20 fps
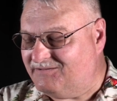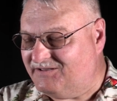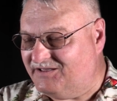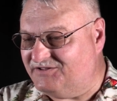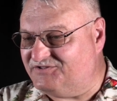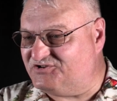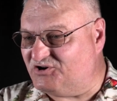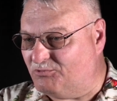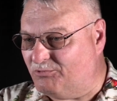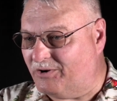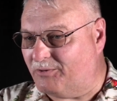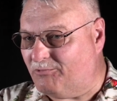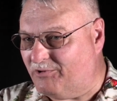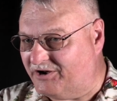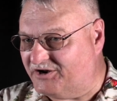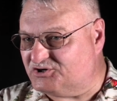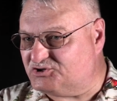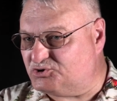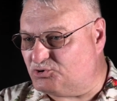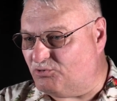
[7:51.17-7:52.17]
until we
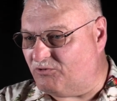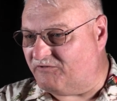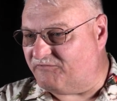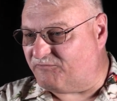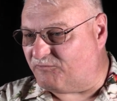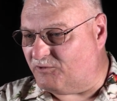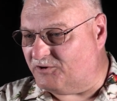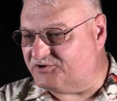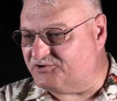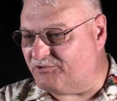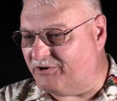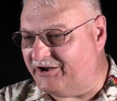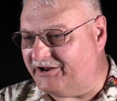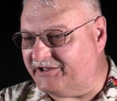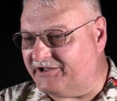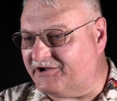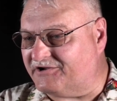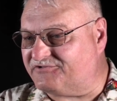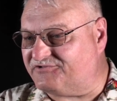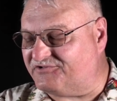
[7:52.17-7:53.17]
went ashore for our training
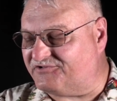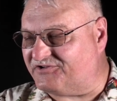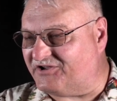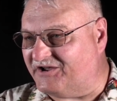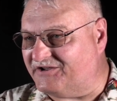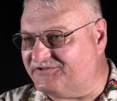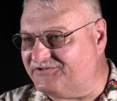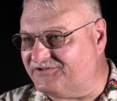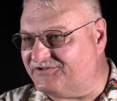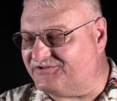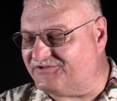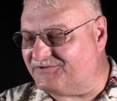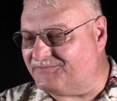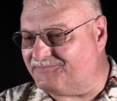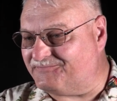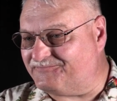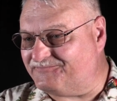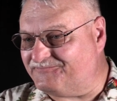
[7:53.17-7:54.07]
exercises. Mm-hmm.